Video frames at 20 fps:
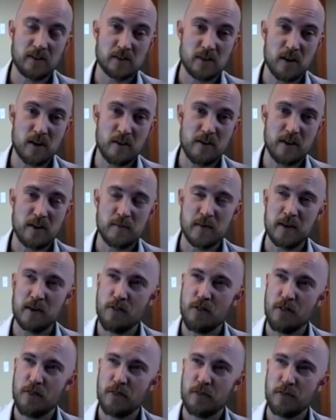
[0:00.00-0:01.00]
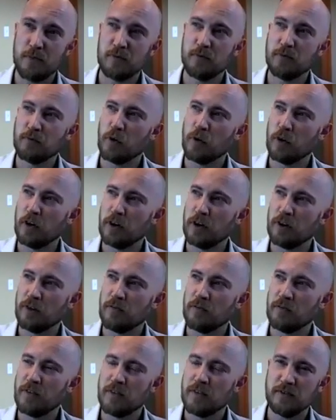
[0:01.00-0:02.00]
There's already been
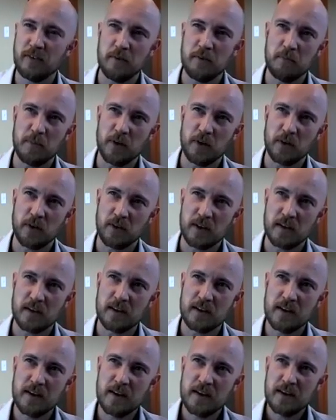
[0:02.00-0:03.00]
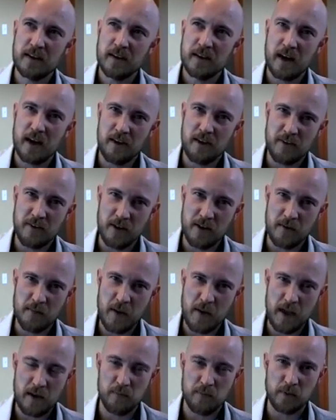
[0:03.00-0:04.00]
$450 billion of
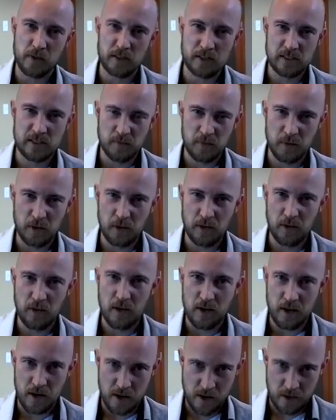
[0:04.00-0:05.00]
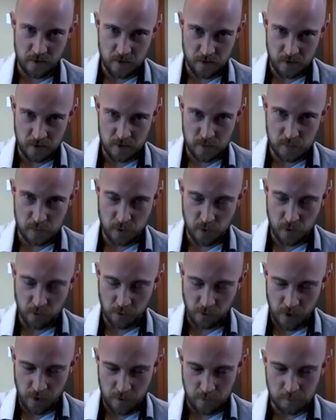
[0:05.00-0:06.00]
unpaid principal under this
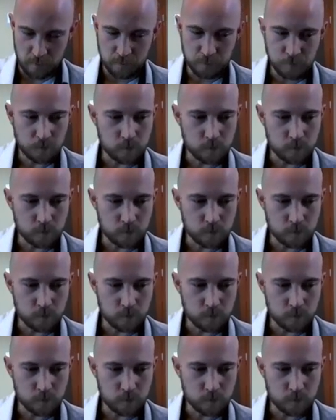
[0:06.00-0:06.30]
program.